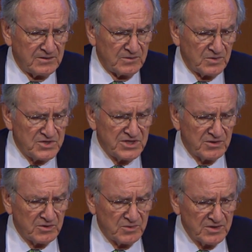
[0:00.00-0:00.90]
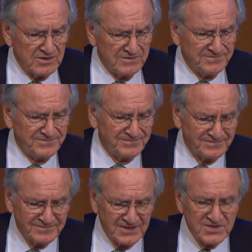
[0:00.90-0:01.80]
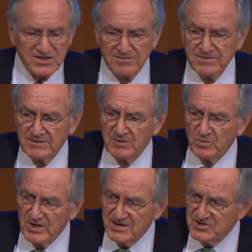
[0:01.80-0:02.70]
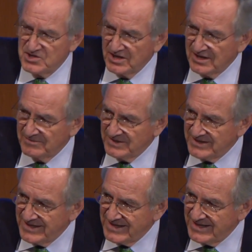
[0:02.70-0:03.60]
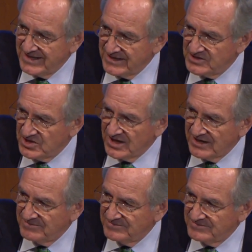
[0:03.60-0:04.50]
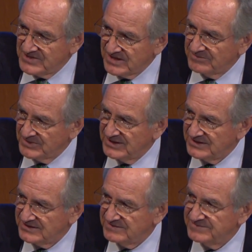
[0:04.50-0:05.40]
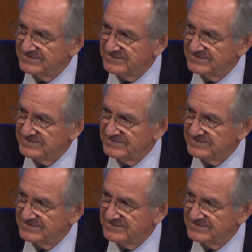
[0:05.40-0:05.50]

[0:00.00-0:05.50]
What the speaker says: Where'd she go to work? Sub-minimum wage job, dead-end job someplace,